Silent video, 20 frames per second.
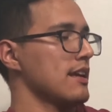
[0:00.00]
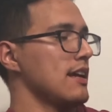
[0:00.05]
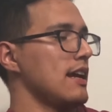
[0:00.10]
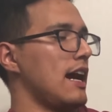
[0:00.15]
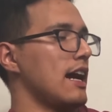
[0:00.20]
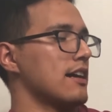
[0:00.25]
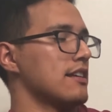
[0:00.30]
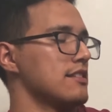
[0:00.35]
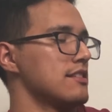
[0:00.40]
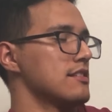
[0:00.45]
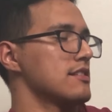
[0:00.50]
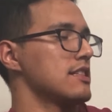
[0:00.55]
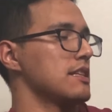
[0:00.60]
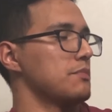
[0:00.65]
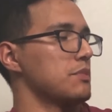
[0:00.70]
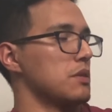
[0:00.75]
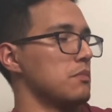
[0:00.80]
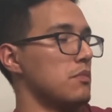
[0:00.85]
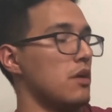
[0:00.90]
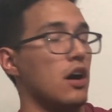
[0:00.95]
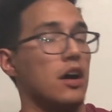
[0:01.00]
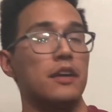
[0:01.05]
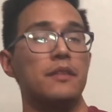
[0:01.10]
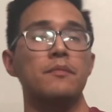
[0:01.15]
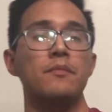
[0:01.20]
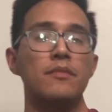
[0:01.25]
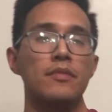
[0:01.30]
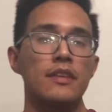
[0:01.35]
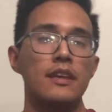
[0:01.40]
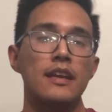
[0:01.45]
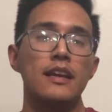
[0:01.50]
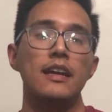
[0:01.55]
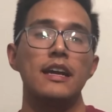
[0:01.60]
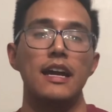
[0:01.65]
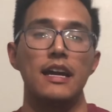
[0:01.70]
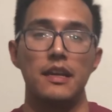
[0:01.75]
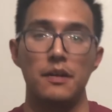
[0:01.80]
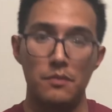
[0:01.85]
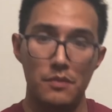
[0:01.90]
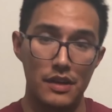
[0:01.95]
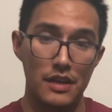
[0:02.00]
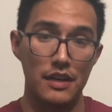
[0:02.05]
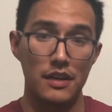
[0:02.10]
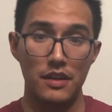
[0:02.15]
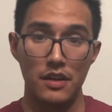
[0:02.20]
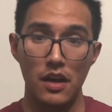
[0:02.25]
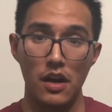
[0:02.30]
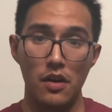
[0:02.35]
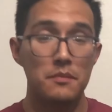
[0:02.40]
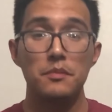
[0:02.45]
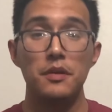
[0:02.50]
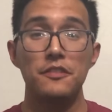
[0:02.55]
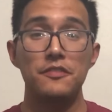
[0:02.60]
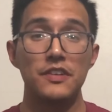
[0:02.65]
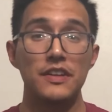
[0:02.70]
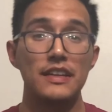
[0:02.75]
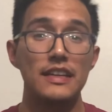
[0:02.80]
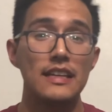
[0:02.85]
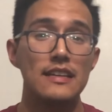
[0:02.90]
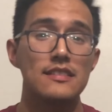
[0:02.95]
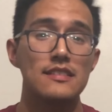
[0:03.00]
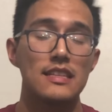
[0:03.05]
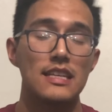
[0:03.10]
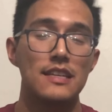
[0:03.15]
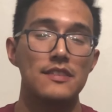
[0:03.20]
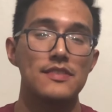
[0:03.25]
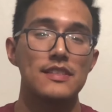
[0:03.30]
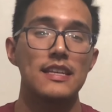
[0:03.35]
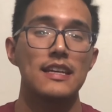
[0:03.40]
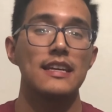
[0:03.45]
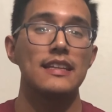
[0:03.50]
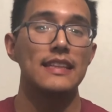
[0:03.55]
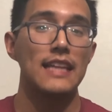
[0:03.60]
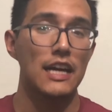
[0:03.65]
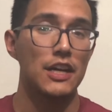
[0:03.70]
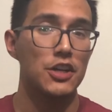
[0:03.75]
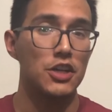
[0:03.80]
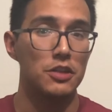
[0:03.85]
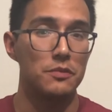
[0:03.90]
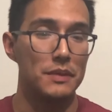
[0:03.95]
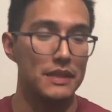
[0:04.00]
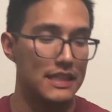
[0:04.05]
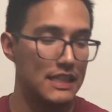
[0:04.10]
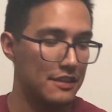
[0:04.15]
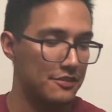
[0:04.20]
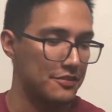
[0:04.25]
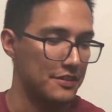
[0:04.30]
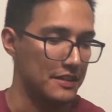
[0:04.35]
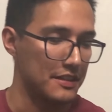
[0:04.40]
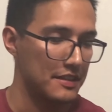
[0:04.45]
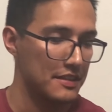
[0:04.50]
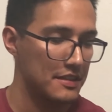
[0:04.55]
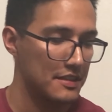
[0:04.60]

I can just slip them on and I'm ready to go. But for knee sleeves, that could be different.